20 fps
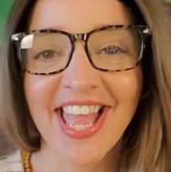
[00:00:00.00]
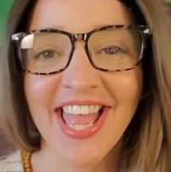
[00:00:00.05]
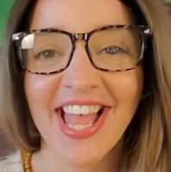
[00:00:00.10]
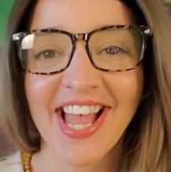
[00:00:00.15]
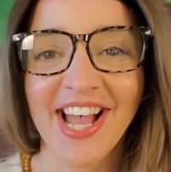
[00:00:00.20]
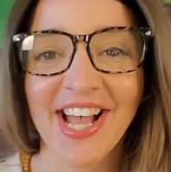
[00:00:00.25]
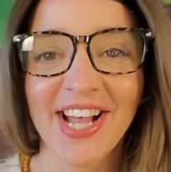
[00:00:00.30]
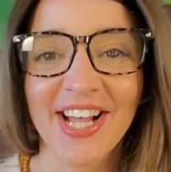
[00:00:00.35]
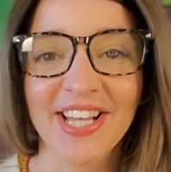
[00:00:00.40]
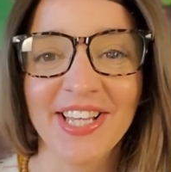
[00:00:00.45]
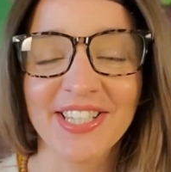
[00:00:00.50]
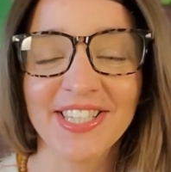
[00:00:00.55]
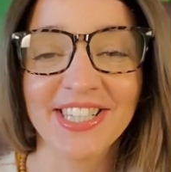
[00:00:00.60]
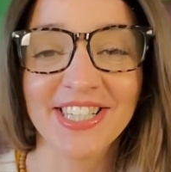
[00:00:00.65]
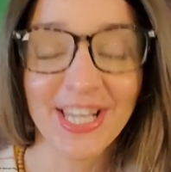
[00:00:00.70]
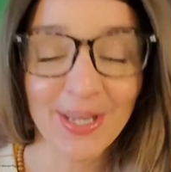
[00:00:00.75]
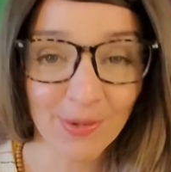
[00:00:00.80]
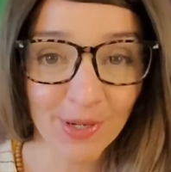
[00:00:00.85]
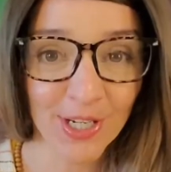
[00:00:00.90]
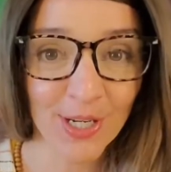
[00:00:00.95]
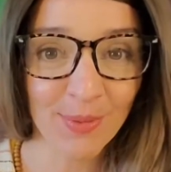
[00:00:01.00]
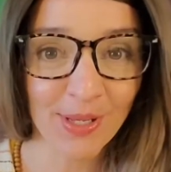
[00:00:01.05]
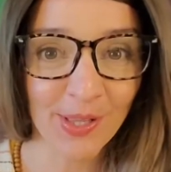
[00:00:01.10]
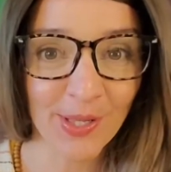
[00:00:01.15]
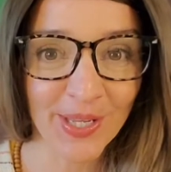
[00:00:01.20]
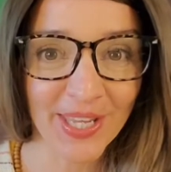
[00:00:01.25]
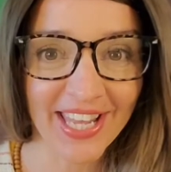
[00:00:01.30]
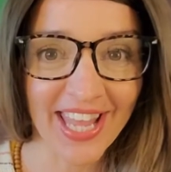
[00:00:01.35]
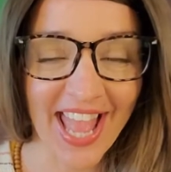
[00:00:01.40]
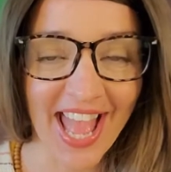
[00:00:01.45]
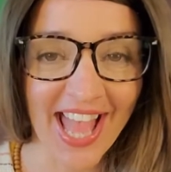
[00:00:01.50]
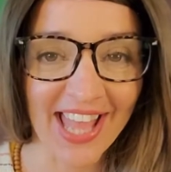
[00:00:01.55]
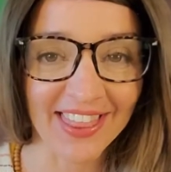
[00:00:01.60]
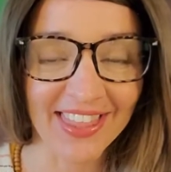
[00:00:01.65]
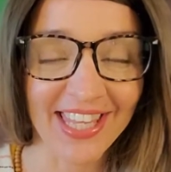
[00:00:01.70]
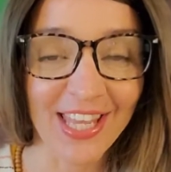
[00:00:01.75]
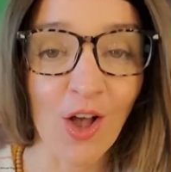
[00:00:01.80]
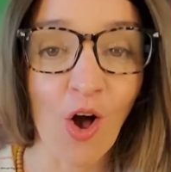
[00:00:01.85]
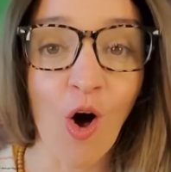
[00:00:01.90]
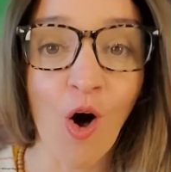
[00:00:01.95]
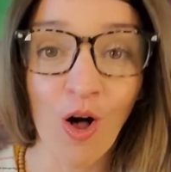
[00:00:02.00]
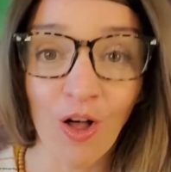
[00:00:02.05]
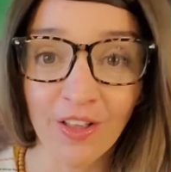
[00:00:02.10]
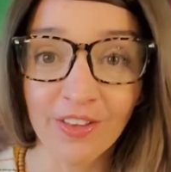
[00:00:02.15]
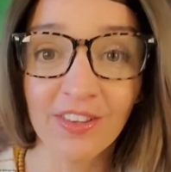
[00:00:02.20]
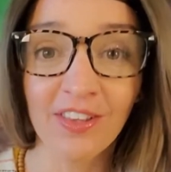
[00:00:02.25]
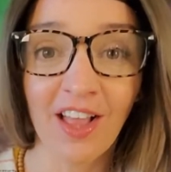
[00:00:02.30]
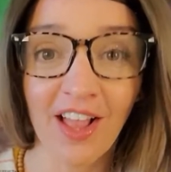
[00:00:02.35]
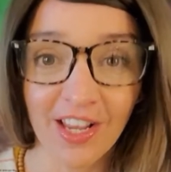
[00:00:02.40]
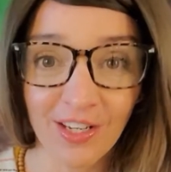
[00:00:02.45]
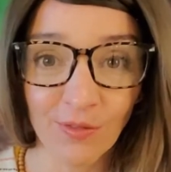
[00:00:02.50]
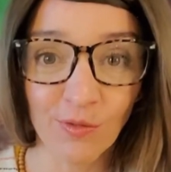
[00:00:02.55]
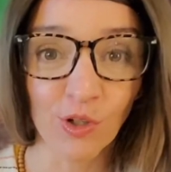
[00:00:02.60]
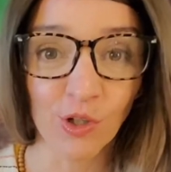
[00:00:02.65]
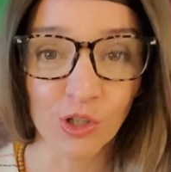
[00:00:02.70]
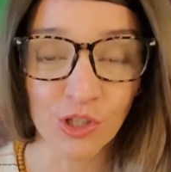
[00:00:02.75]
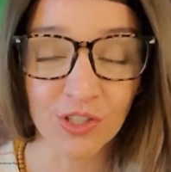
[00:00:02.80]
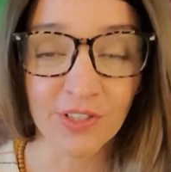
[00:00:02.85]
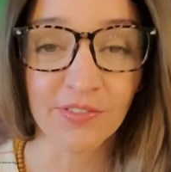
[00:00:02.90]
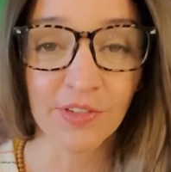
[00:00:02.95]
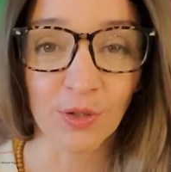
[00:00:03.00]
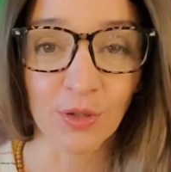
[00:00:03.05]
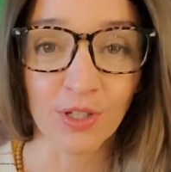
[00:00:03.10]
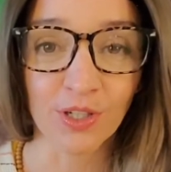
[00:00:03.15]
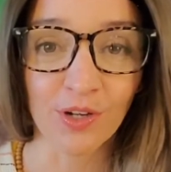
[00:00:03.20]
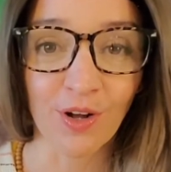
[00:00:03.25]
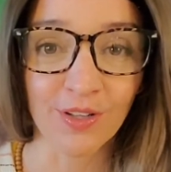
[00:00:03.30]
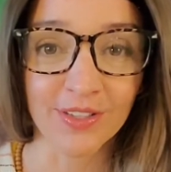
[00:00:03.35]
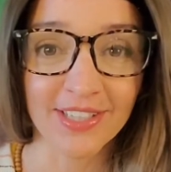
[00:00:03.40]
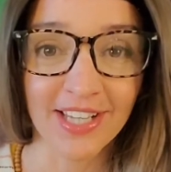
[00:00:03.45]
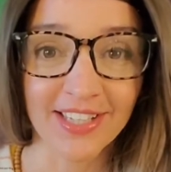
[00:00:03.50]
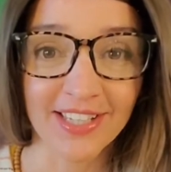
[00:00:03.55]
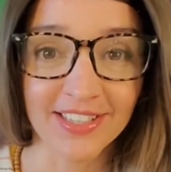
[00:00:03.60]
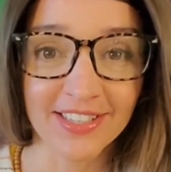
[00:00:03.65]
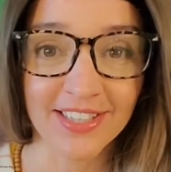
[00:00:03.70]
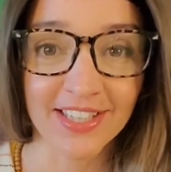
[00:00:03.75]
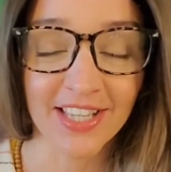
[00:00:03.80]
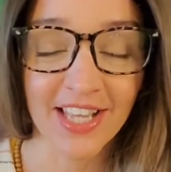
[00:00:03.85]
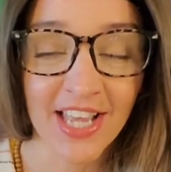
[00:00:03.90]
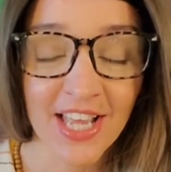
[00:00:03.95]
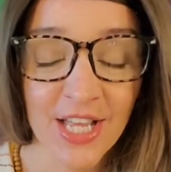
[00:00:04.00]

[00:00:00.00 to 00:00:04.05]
Today we're going to be looking at the online version of the CritiCall test.